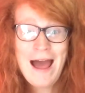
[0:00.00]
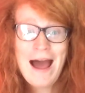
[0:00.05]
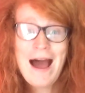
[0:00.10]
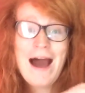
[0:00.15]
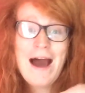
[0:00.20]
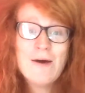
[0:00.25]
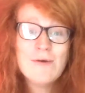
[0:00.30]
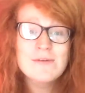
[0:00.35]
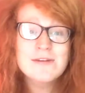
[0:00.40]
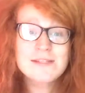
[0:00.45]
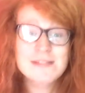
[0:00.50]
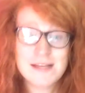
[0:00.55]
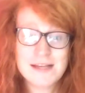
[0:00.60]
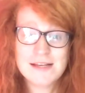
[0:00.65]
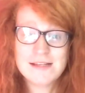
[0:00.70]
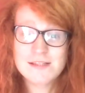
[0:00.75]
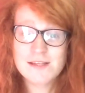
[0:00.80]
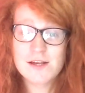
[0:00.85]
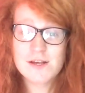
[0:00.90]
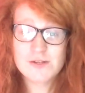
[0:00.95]
how is
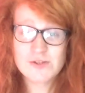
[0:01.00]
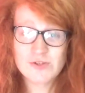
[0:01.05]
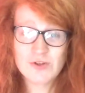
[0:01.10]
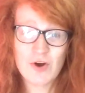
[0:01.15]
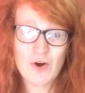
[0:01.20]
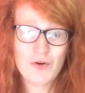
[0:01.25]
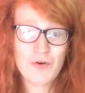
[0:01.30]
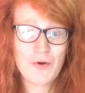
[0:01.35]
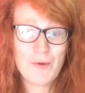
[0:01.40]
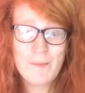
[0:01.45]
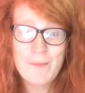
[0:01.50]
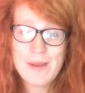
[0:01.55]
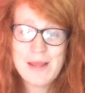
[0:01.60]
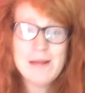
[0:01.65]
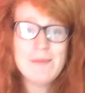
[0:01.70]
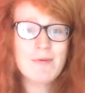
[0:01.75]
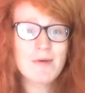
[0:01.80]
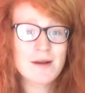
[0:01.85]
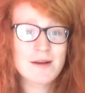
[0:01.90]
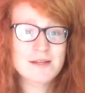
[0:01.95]
this a song
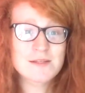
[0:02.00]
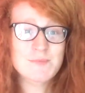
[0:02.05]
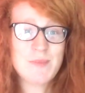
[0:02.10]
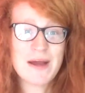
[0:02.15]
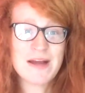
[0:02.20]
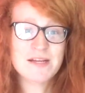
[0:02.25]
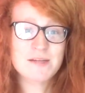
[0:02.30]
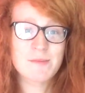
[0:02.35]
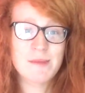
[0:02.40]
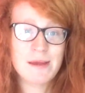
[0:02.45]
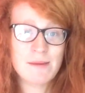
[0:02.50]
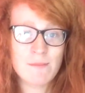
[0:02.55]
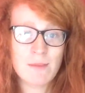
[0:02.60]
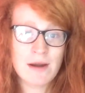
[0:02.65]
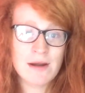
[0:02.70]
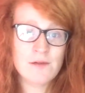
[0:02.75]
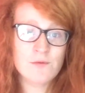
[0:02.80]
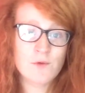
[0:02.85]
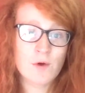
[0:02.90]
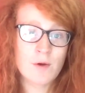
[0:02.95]
people expect to make
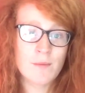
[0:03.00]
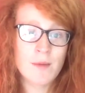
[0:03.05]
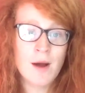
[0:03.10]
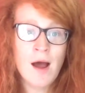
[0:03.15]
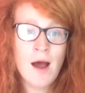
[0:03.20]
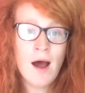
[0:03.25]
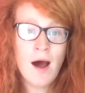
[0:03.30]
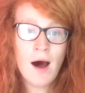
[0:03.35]
money from?